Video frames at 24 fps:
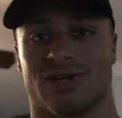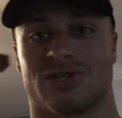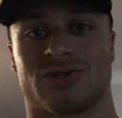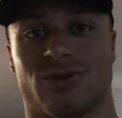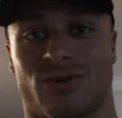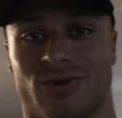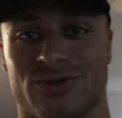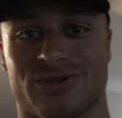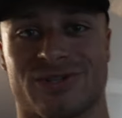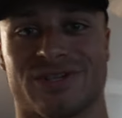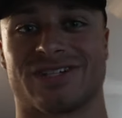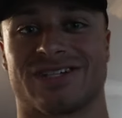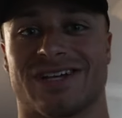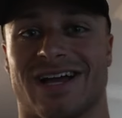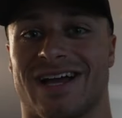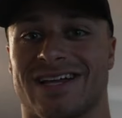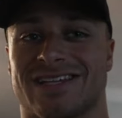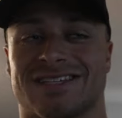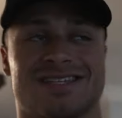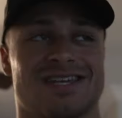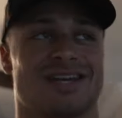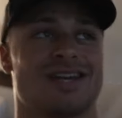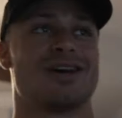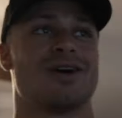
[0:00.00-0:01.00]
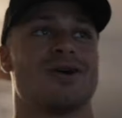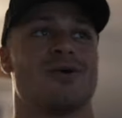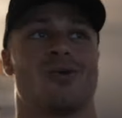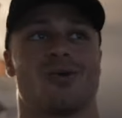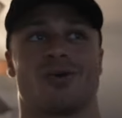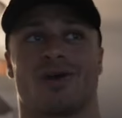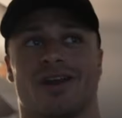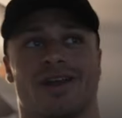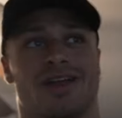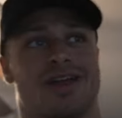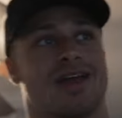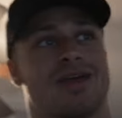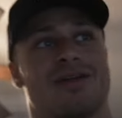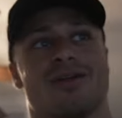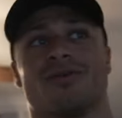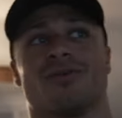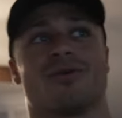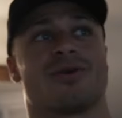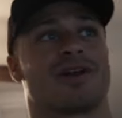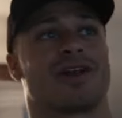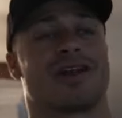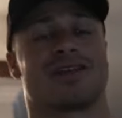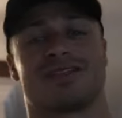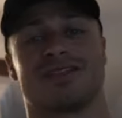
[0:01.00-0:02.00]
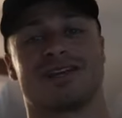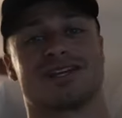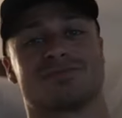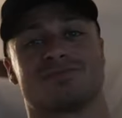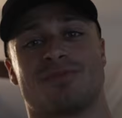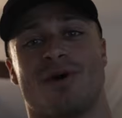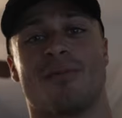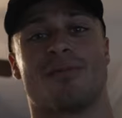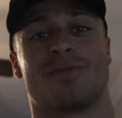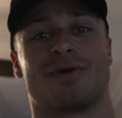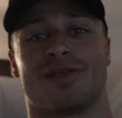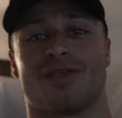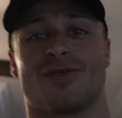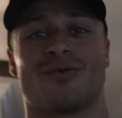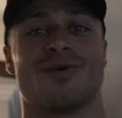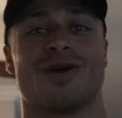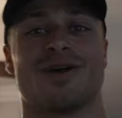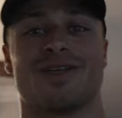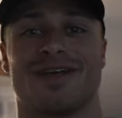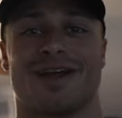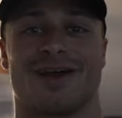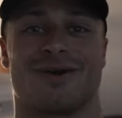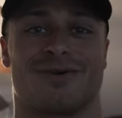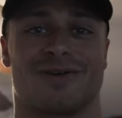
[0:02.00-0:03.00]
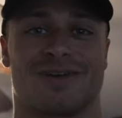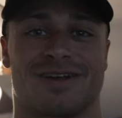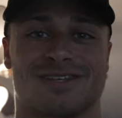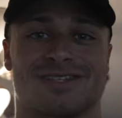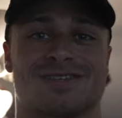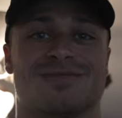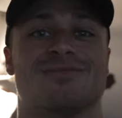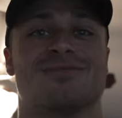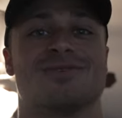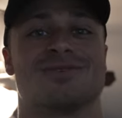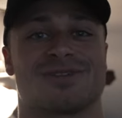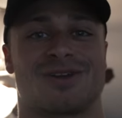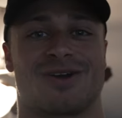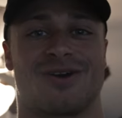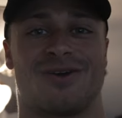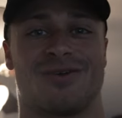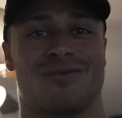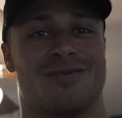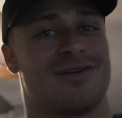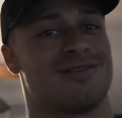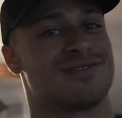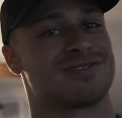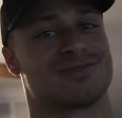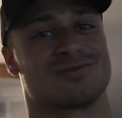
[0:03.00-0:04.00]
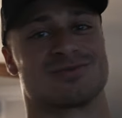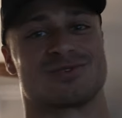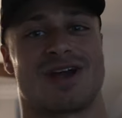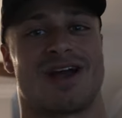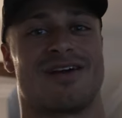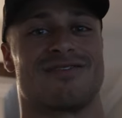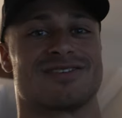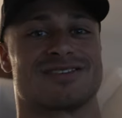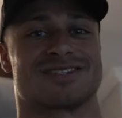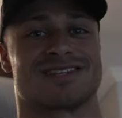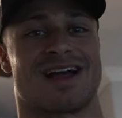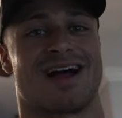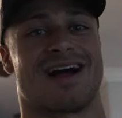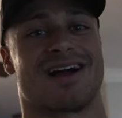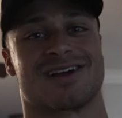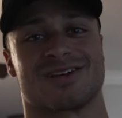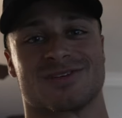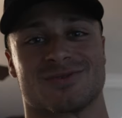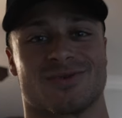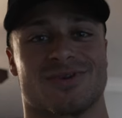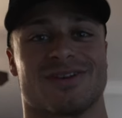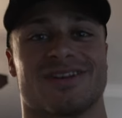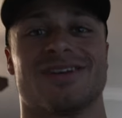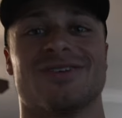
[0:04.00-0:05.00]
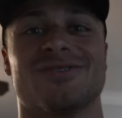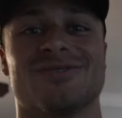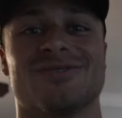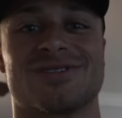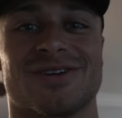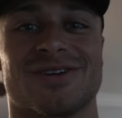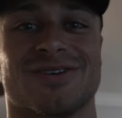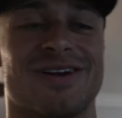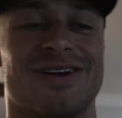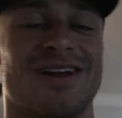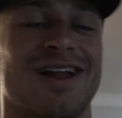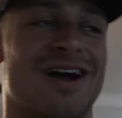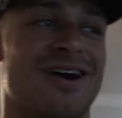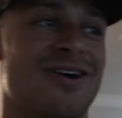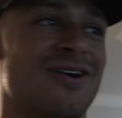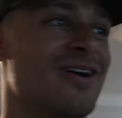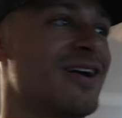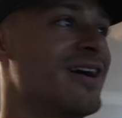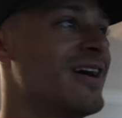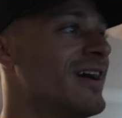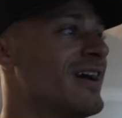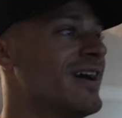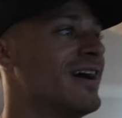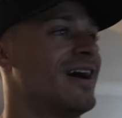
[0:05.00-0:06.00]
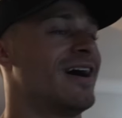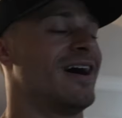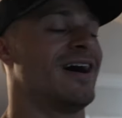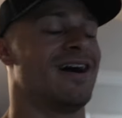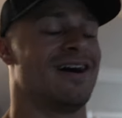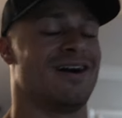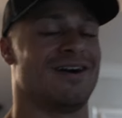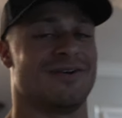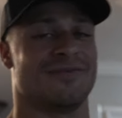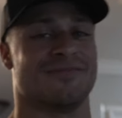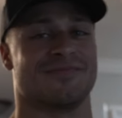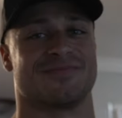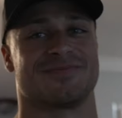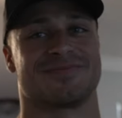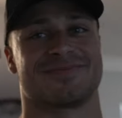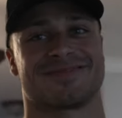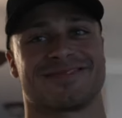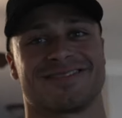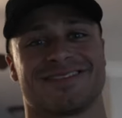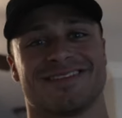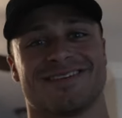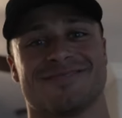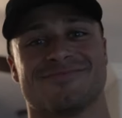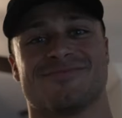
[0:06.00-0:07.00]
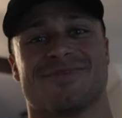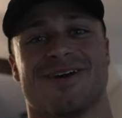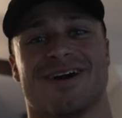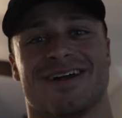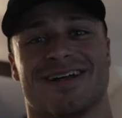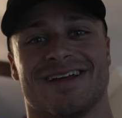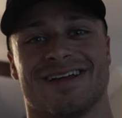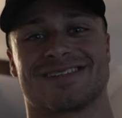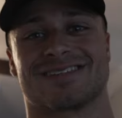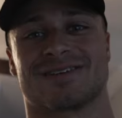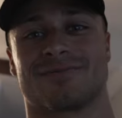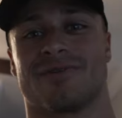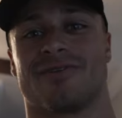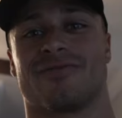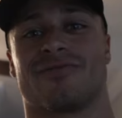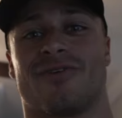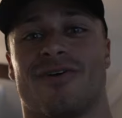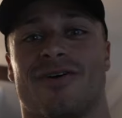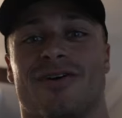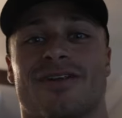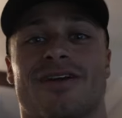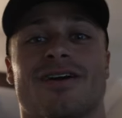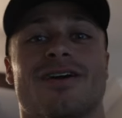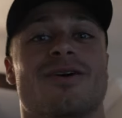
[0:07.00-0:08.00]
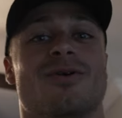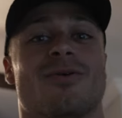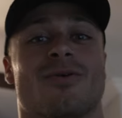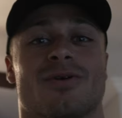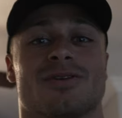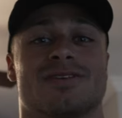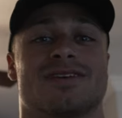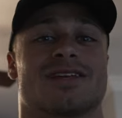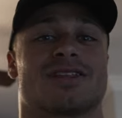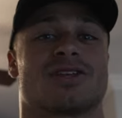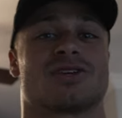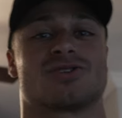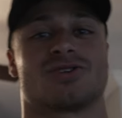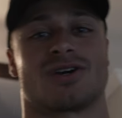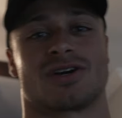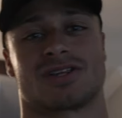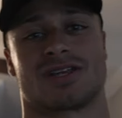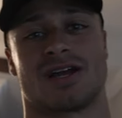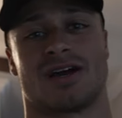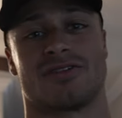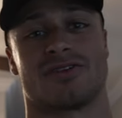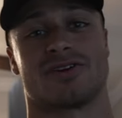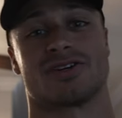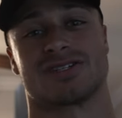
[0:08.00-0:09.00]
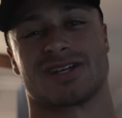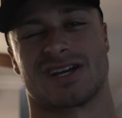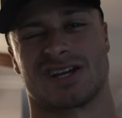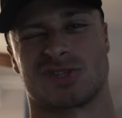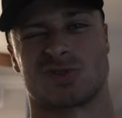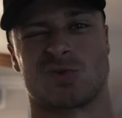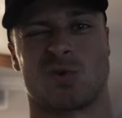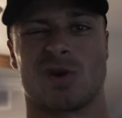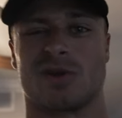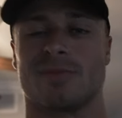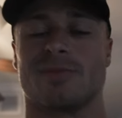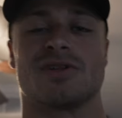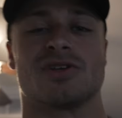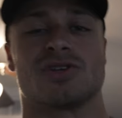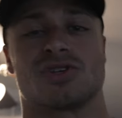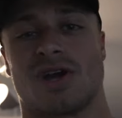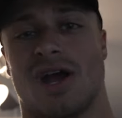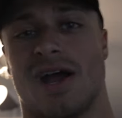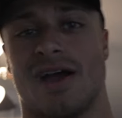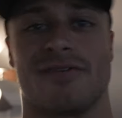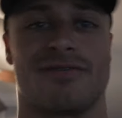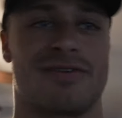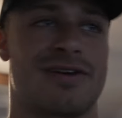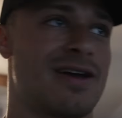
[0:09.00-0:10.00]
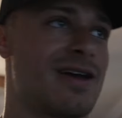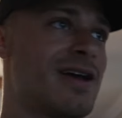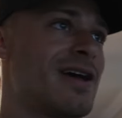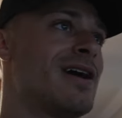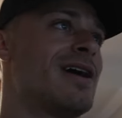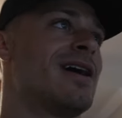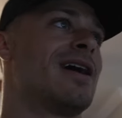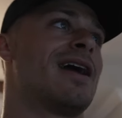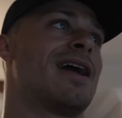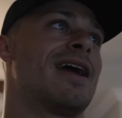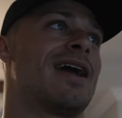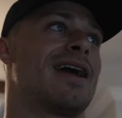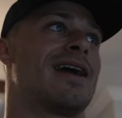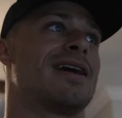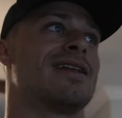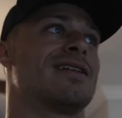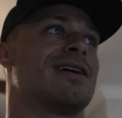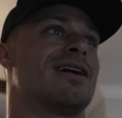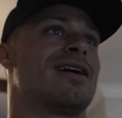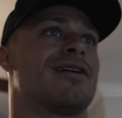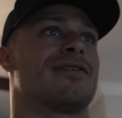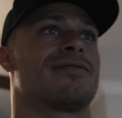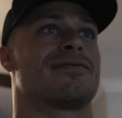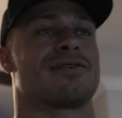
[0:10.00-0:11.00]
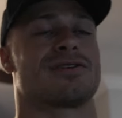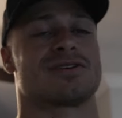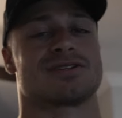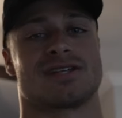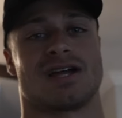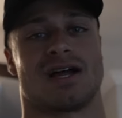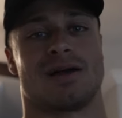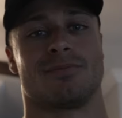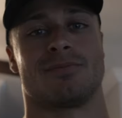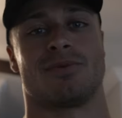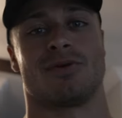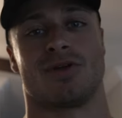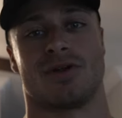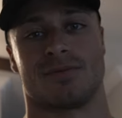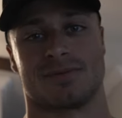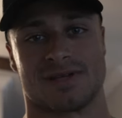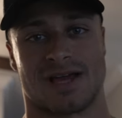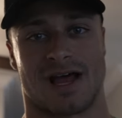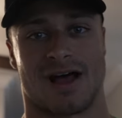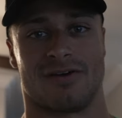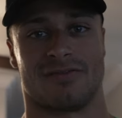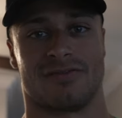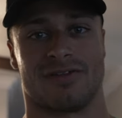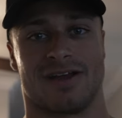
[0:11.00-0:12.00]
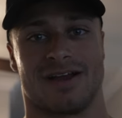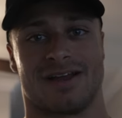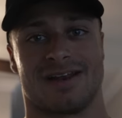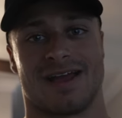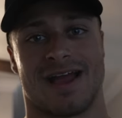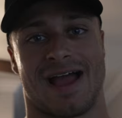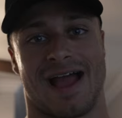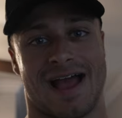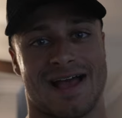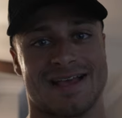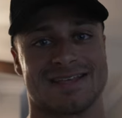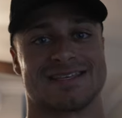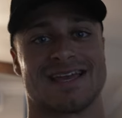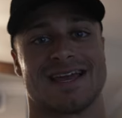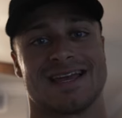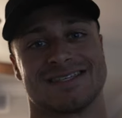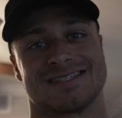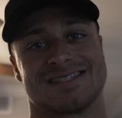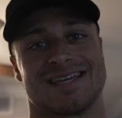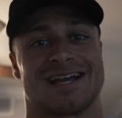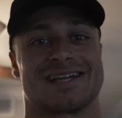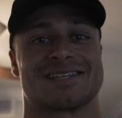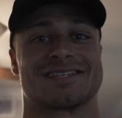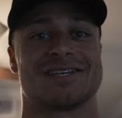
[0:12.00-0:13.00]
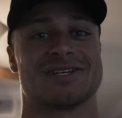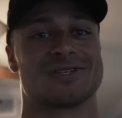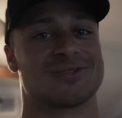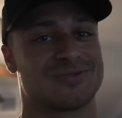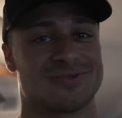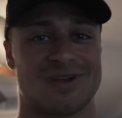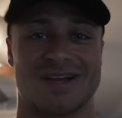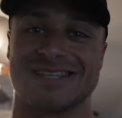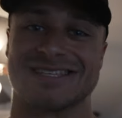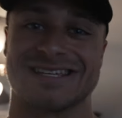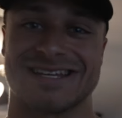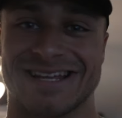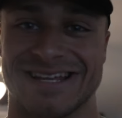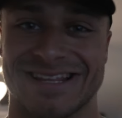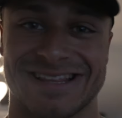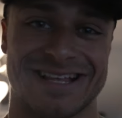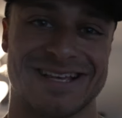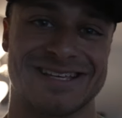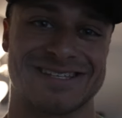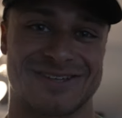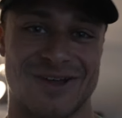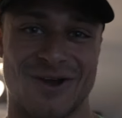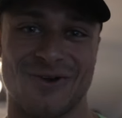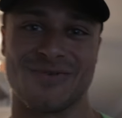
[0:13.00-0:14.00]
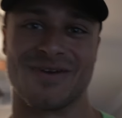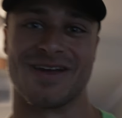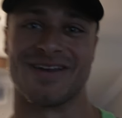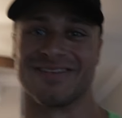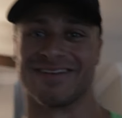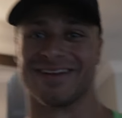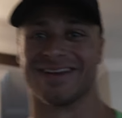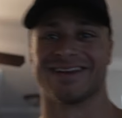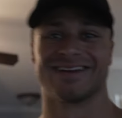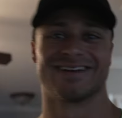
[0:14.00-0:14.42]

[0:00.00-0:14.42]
Shoulders and chest. We're gonna get things bumping on the way there. We're gonna get some music going, maybe some Travis Scott because we're in Houston right now. But it's gonna be fun. We're gonna take the truck down there. It's like a 20-minute drive. And first time pulling up to Alphaland as a Texas resident. Let's go, baby.